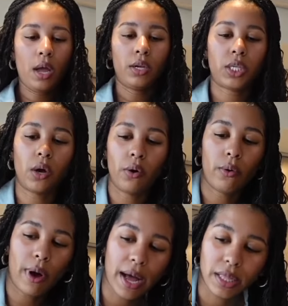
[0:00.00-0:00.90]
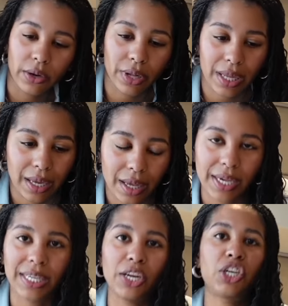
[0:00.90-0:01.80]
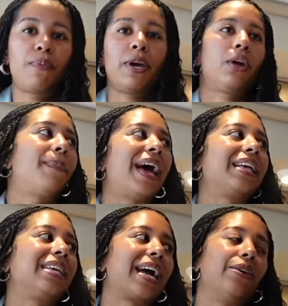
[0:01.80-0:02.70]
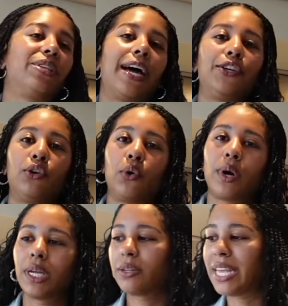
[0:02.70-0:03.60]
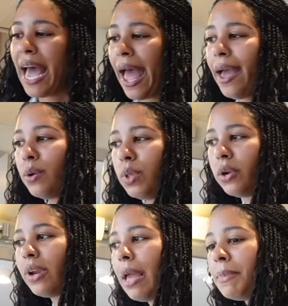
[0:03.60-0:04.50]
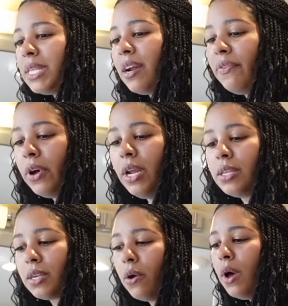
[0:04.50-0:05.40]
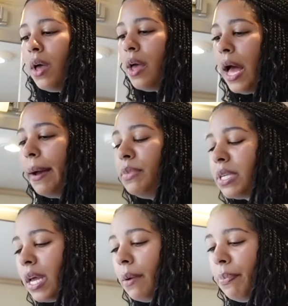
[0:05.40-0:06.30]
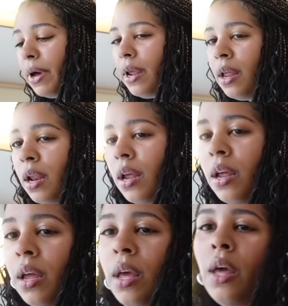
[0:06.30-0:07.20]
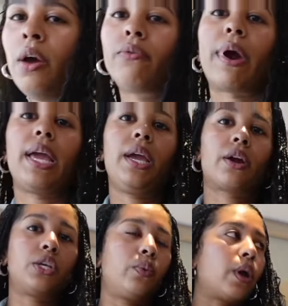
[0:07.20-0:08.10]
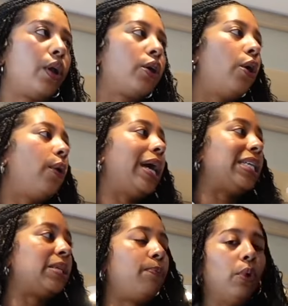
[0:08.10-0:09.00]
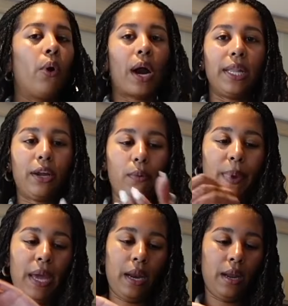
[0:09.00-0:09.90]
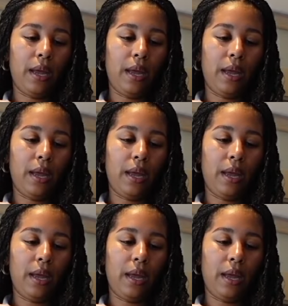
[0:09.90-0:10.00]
So literally, because they just put your bags like outside your door. They're tagged with your name and stuff on it. So I'm just going to put it right here because we're going to go explore a little bit.